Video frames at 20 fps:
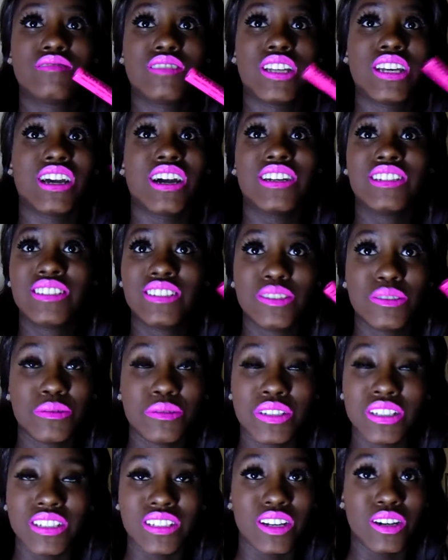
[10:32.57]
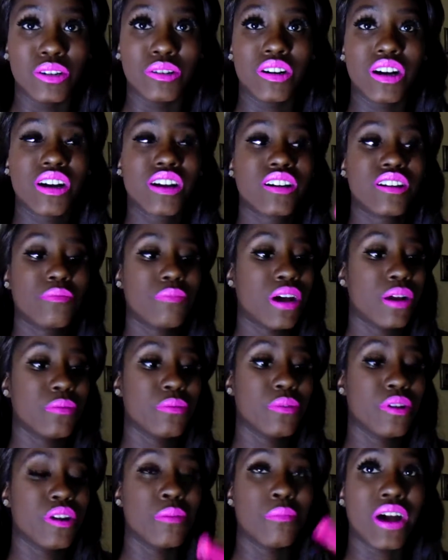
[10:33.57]
Like I just really don't. I'm gonna
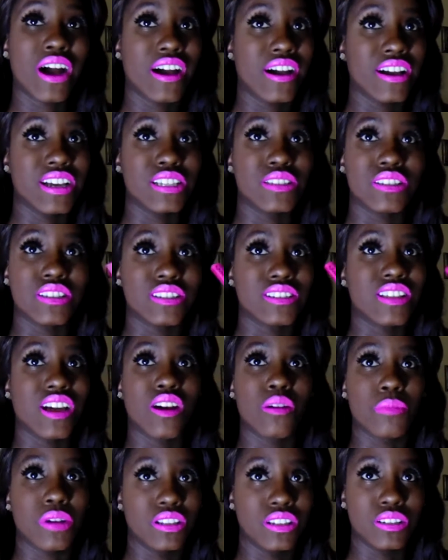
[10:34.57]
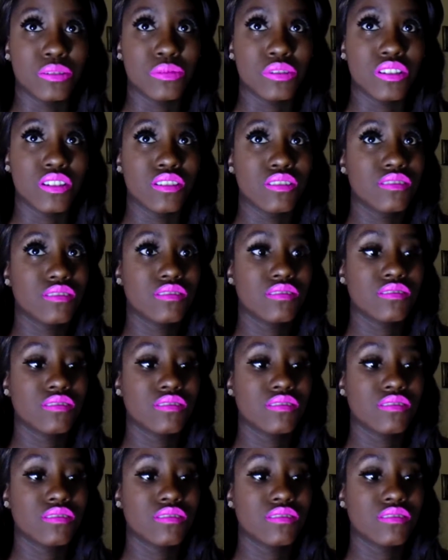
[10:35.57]
probably wear it on my eyes. It's just not on my lips though.